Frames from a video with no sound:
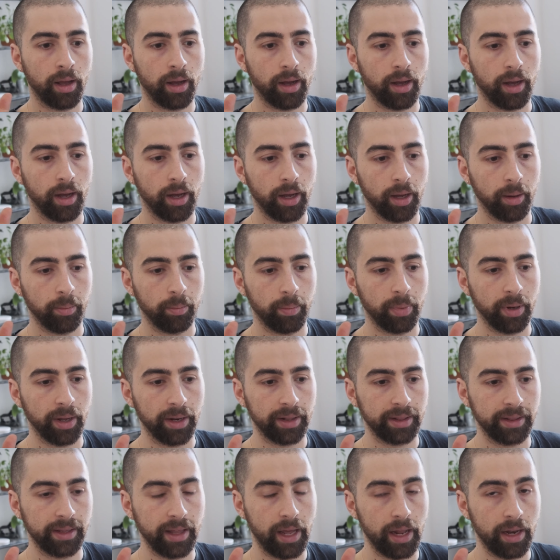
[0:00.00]

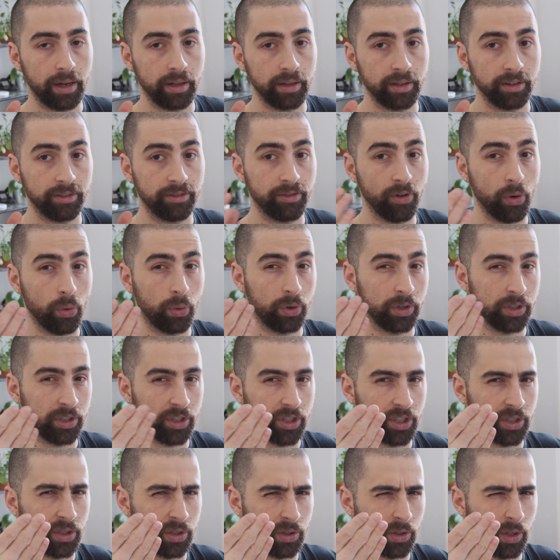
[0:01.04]
but then the focus
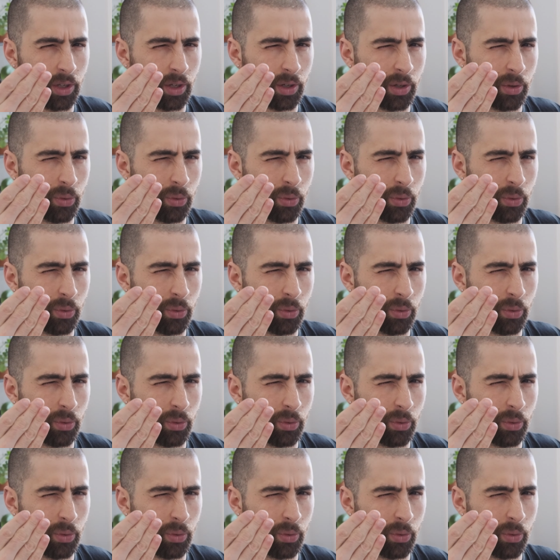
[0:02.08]
just